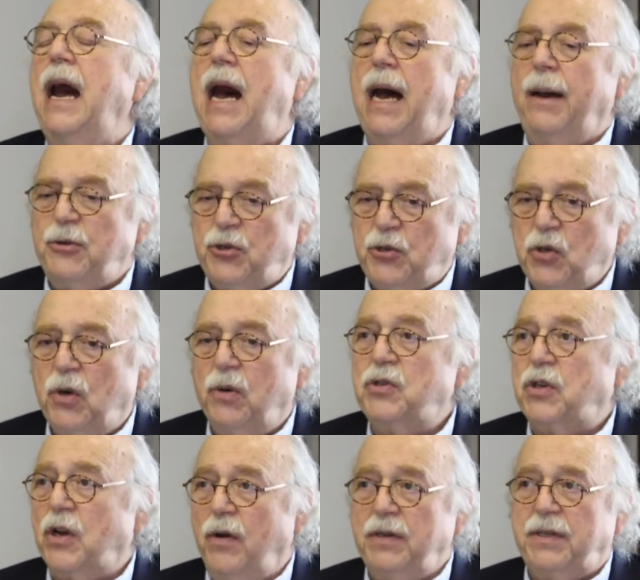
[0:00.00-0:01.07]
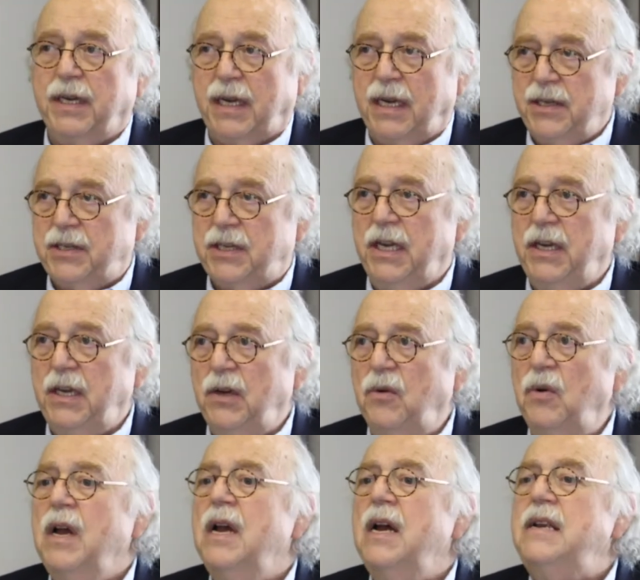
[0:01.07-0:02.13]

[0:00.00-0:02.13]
I'm sure, is going to continue,